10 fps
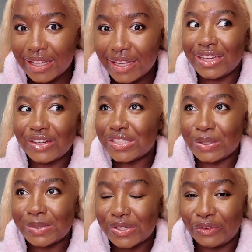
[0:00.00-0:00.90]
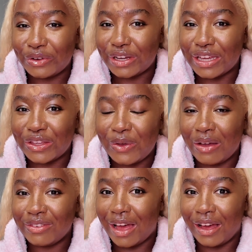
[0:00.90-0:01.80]
the year is almost over and you
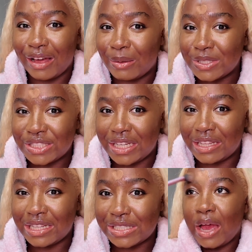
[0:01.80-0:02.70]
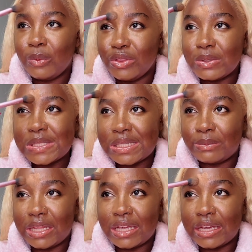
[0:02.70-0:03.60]
have not accomplished anything. I went through
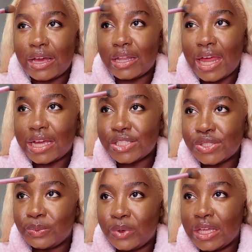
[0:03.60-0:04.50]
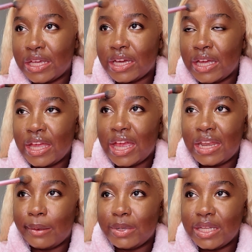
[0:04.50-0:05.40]
something last week and I